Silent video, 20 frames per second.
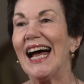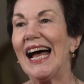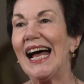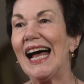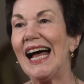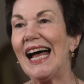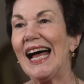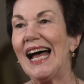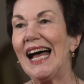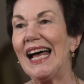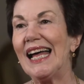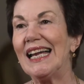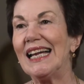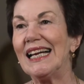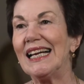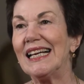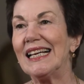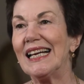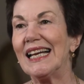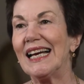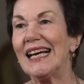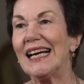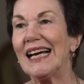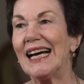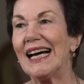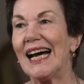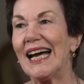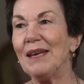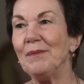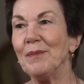And
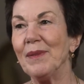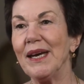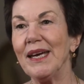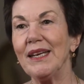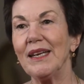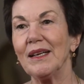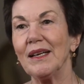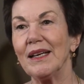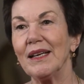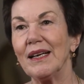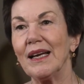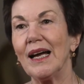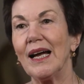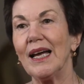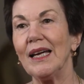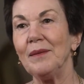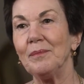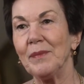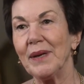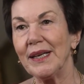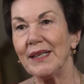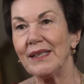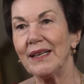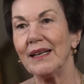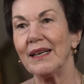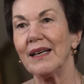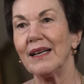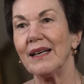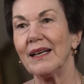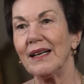I met
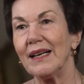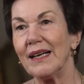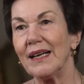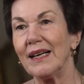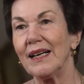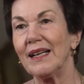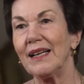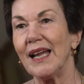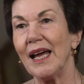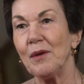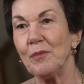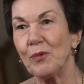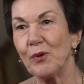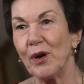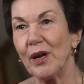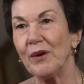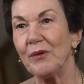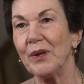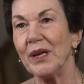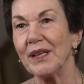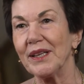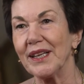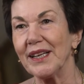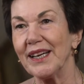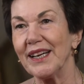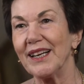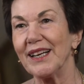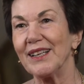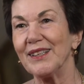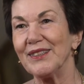a librarian
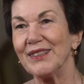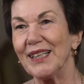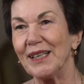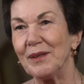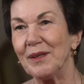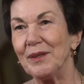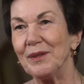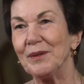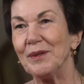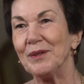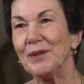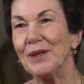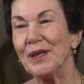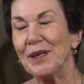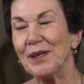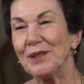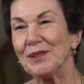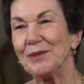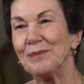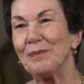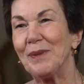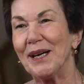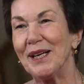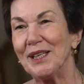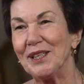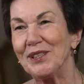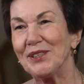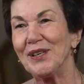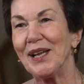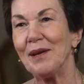there, the
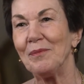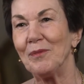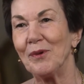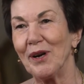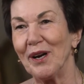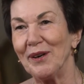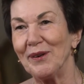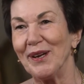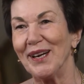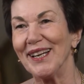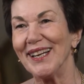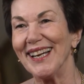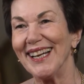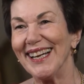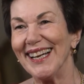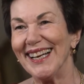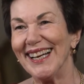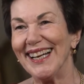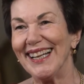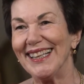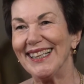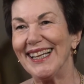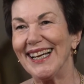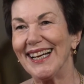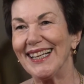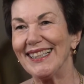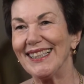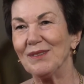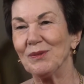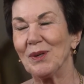Spanish librarian,
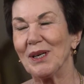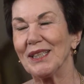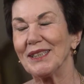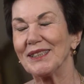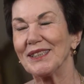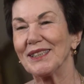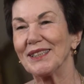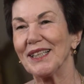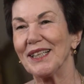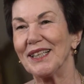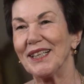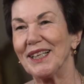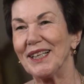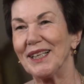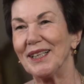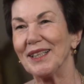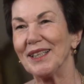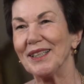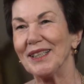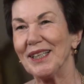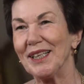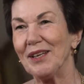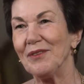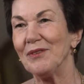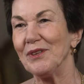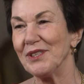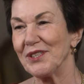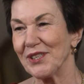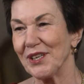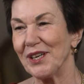that was
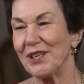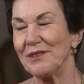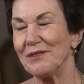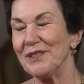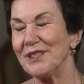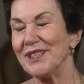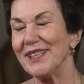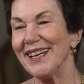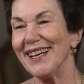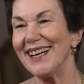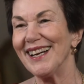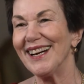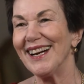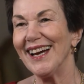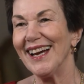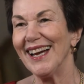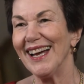giving service there.